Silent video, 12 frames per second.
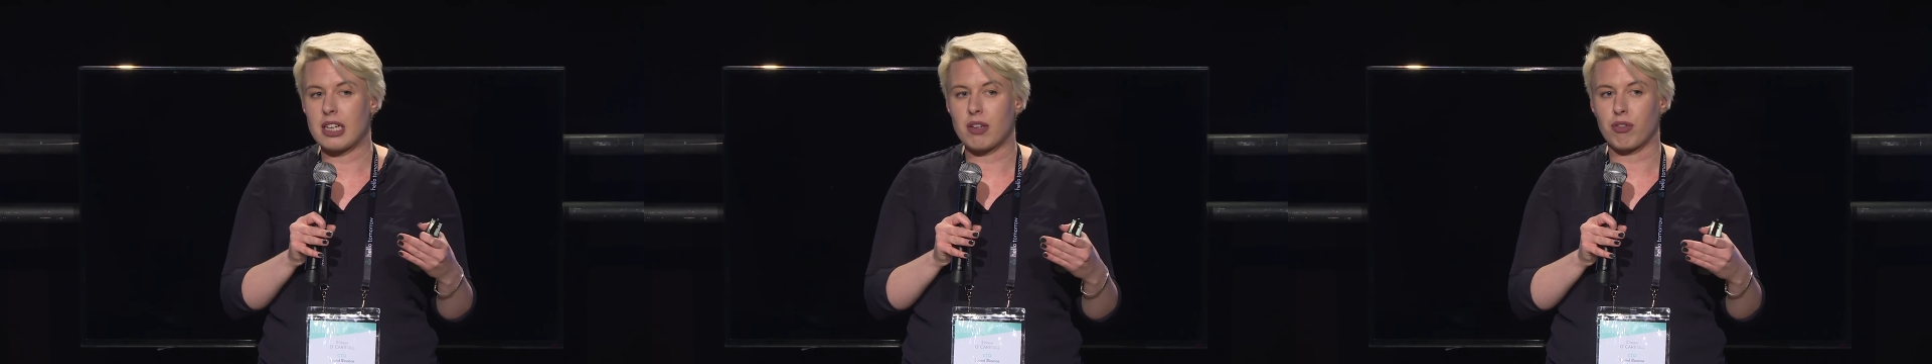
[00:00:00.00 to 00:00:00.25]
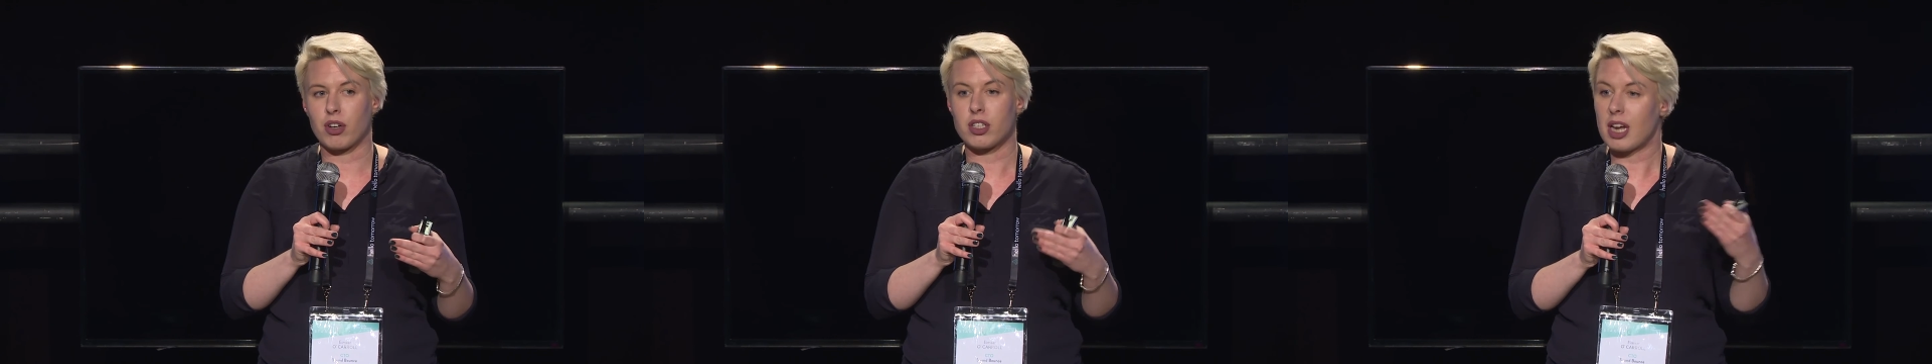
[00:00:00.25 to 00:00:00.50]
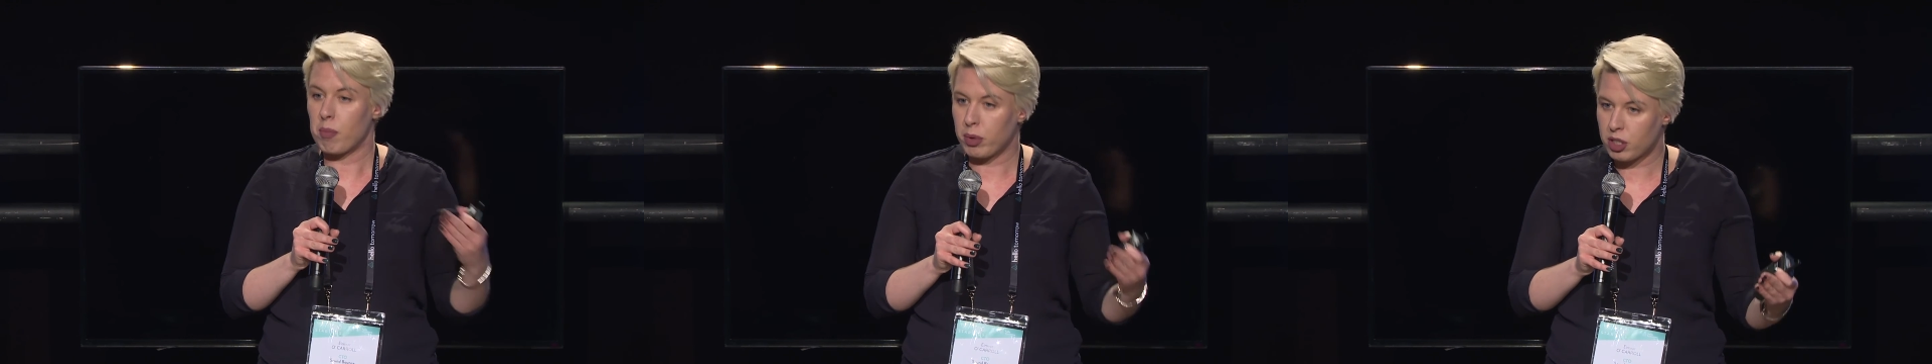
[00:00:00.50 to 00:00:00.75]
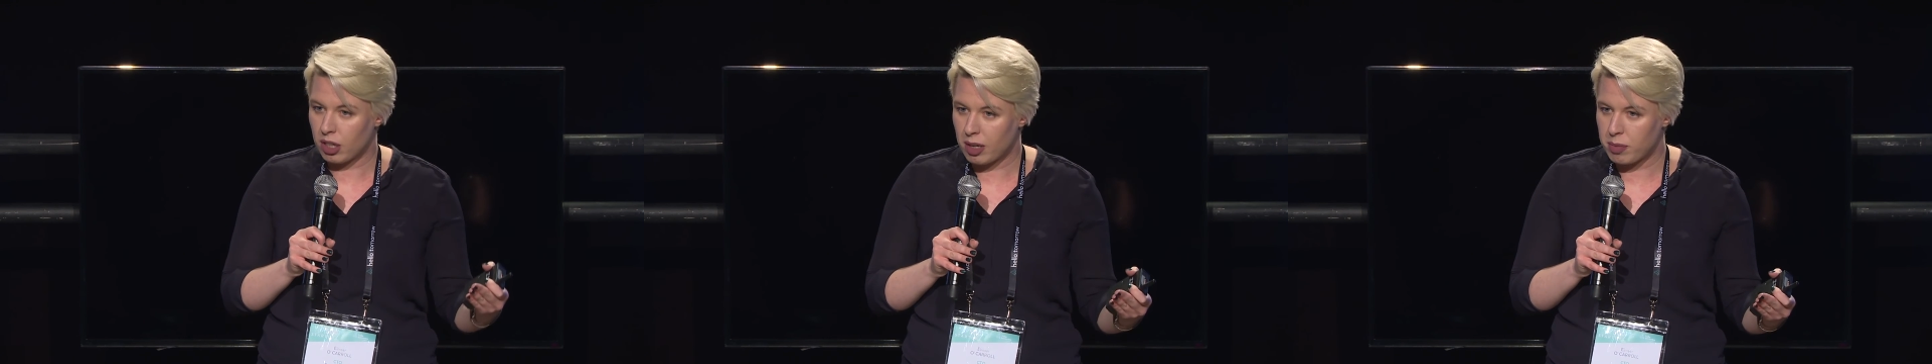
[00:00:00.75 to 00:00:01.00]
different
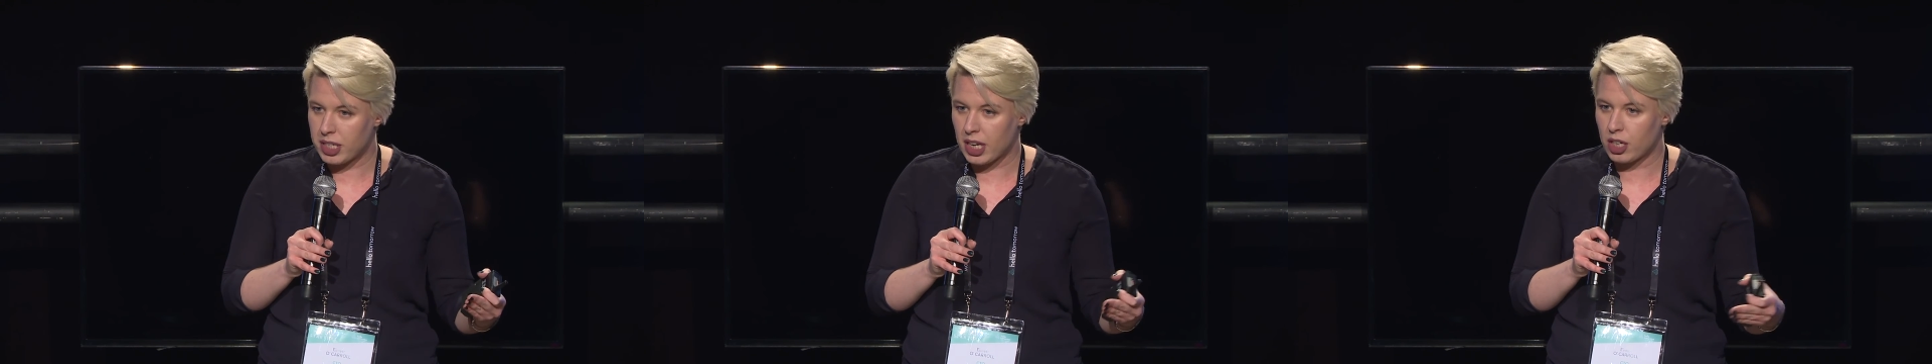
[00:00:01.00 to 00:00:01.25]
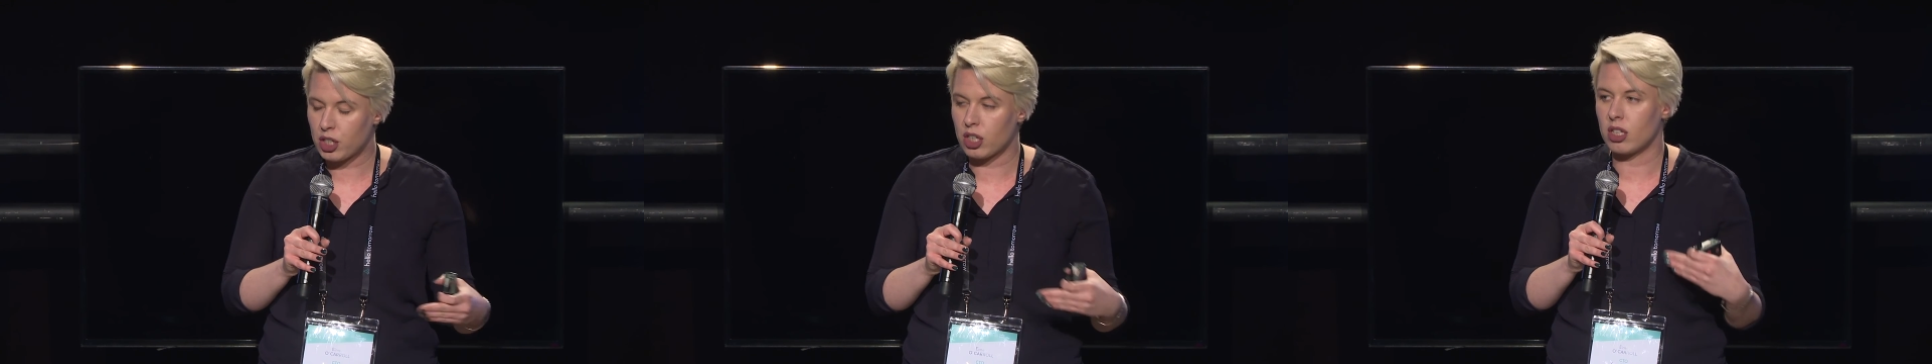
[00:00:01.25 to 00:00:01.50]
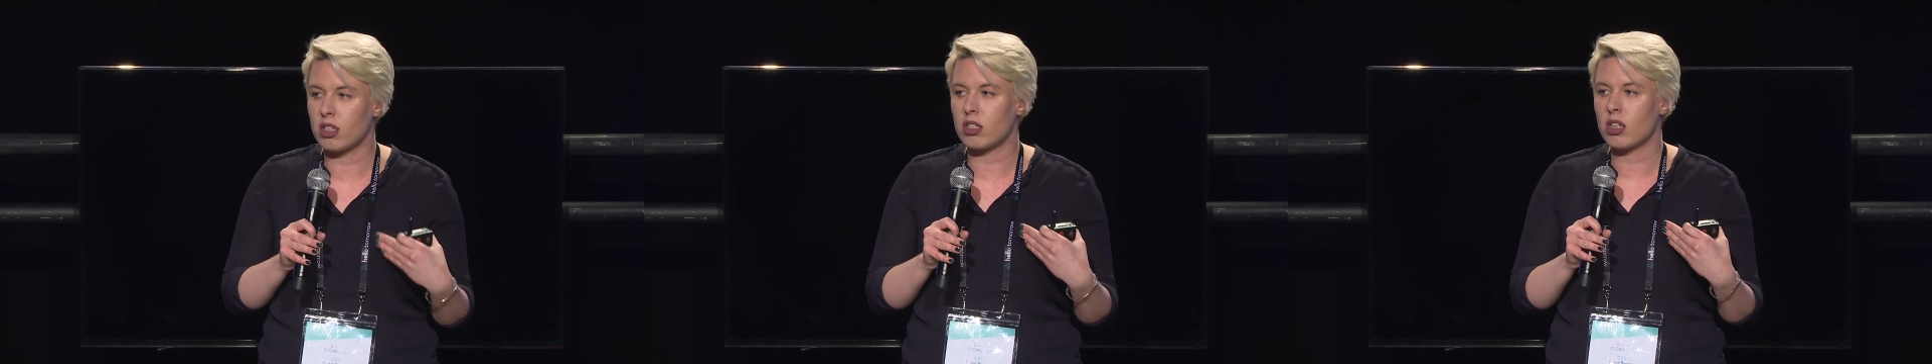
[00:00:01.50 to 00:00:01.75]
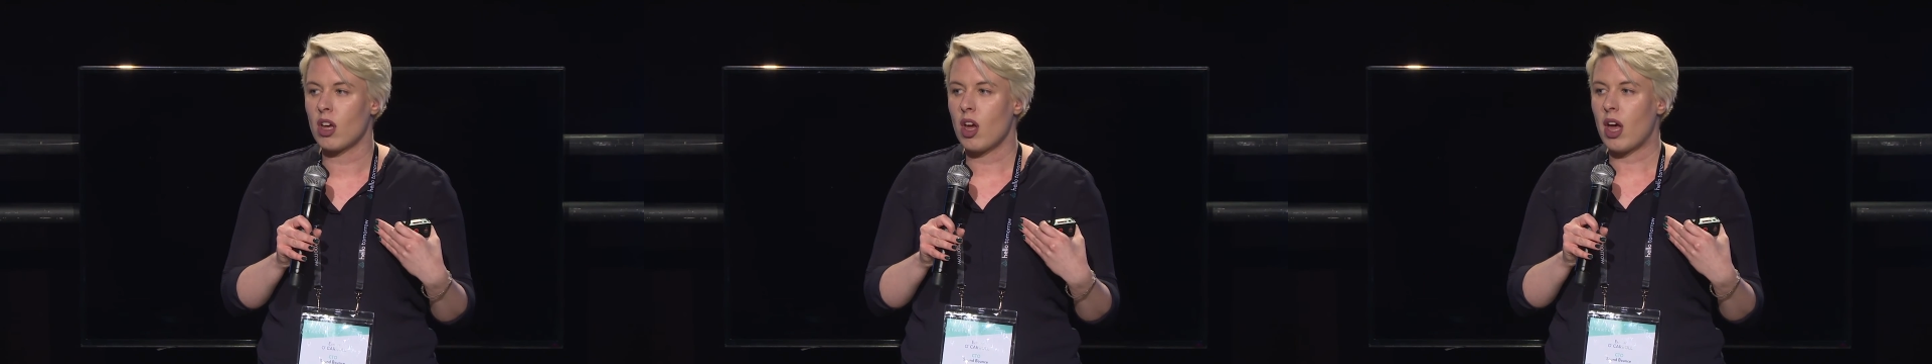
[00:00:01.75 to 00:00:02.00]
temperature
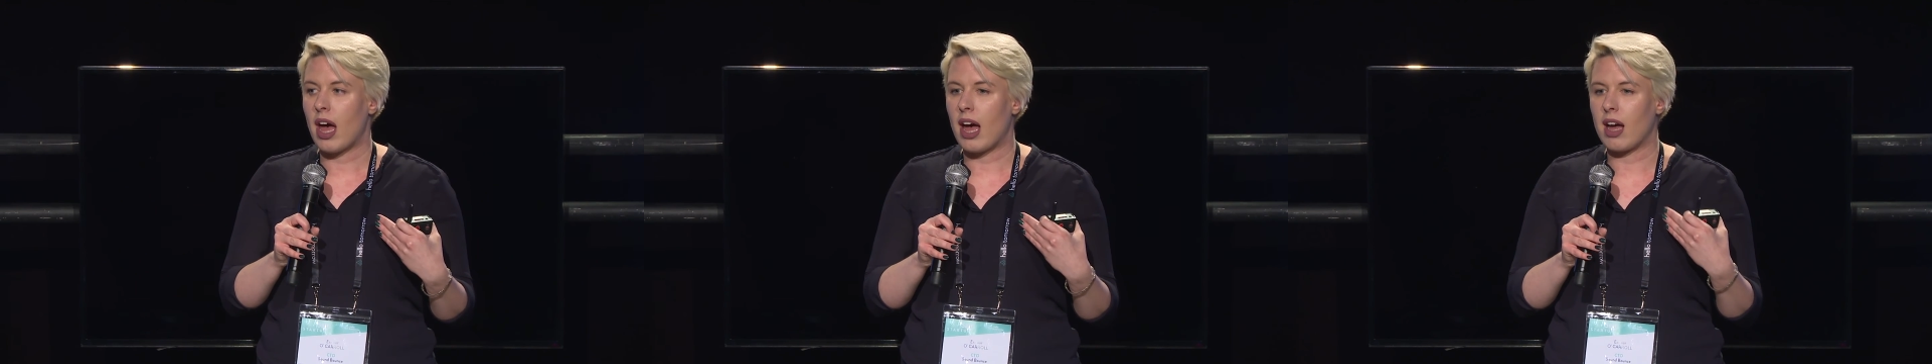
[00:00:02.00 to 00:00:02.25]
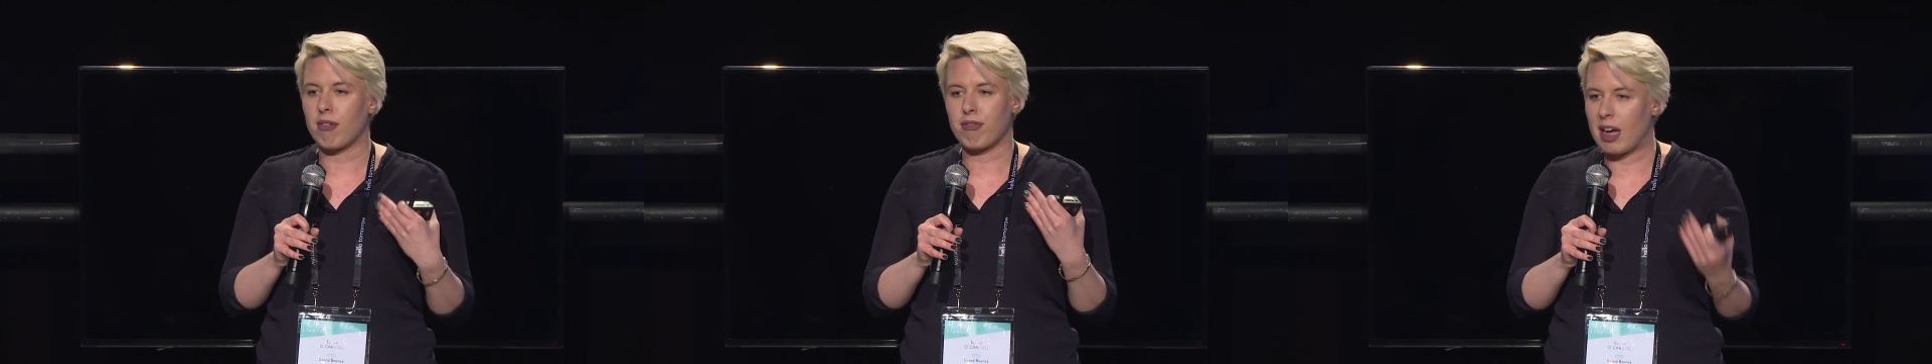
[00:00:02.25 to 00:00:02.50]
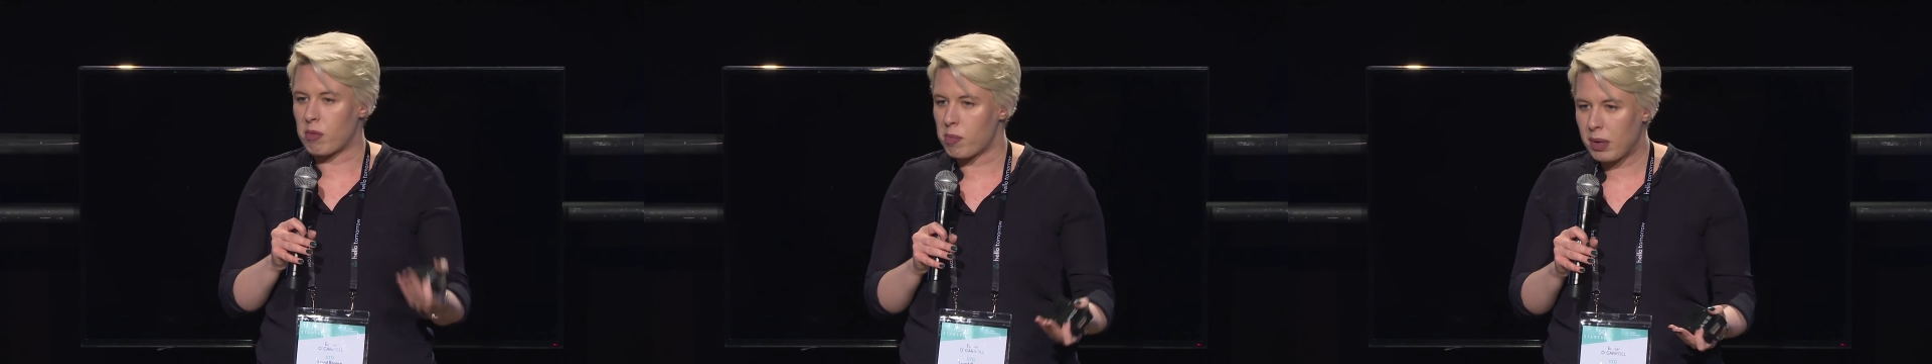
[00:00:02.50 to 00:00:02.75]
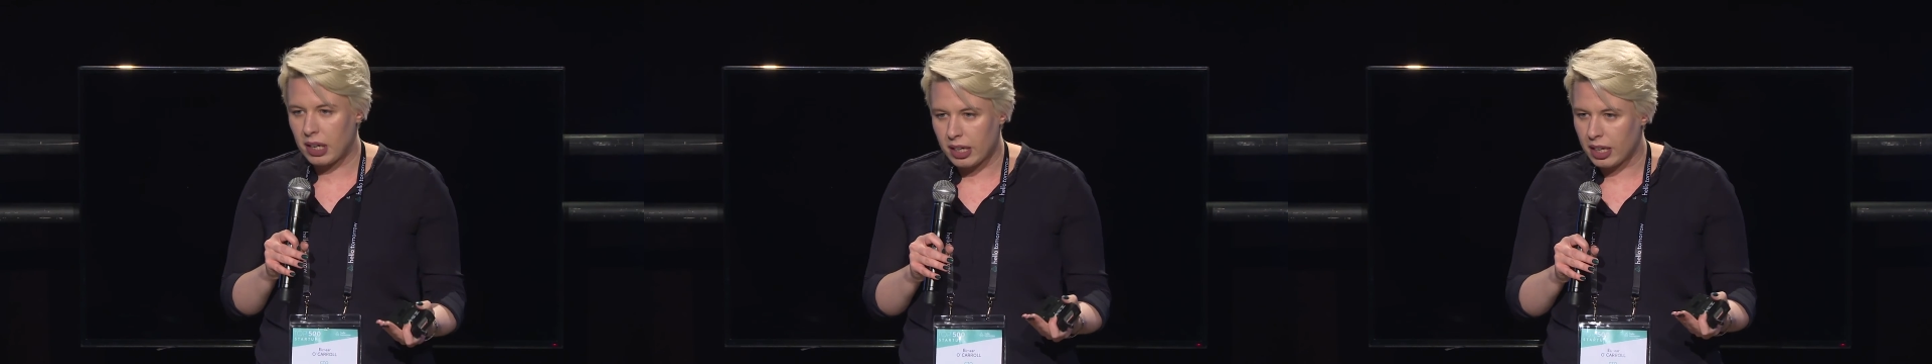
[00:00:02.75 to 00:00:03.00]
limitations,
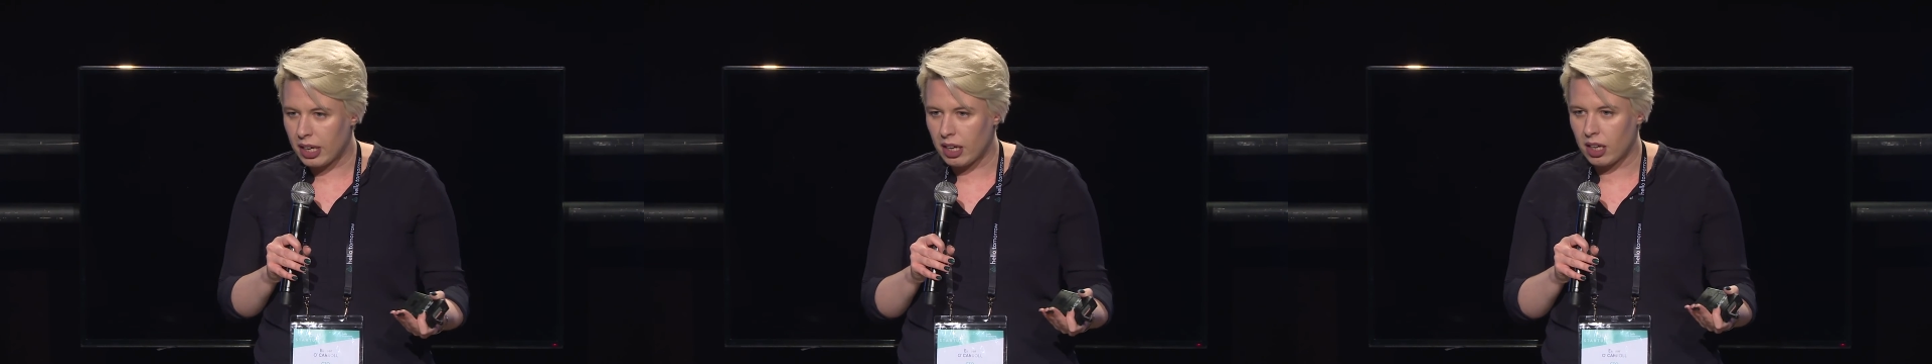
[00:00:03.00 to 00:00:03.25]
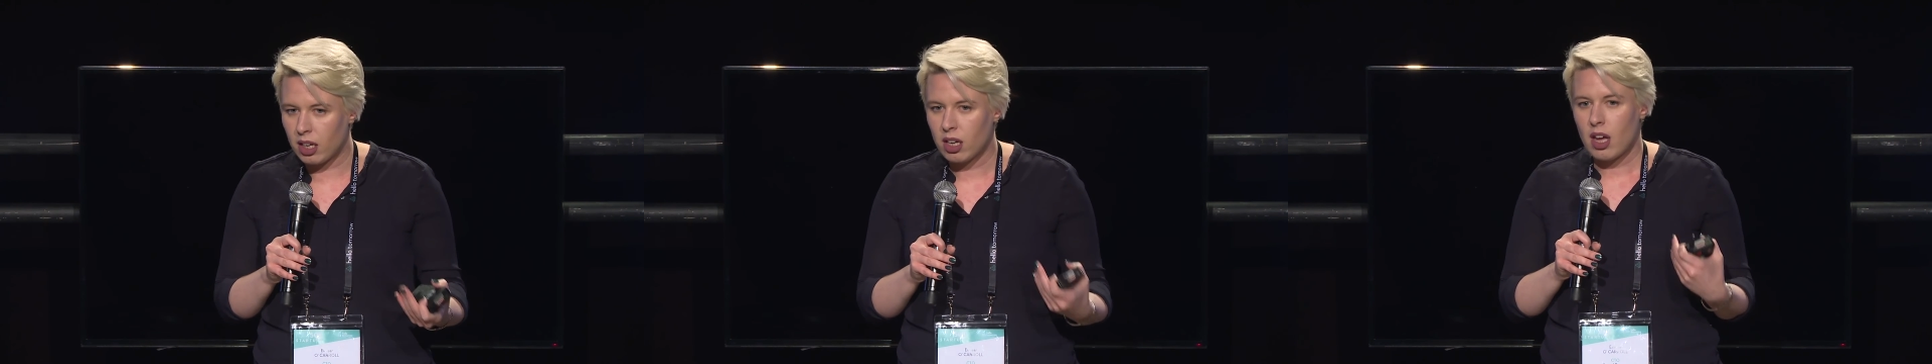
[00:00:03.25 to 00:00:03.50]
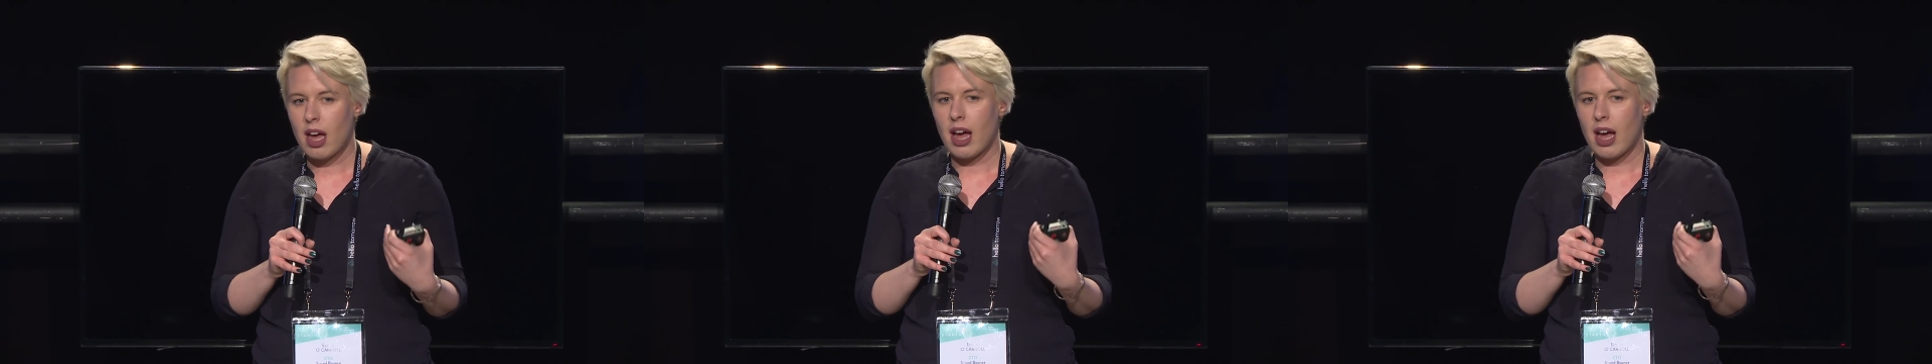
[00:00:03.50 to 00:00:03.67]
flammability,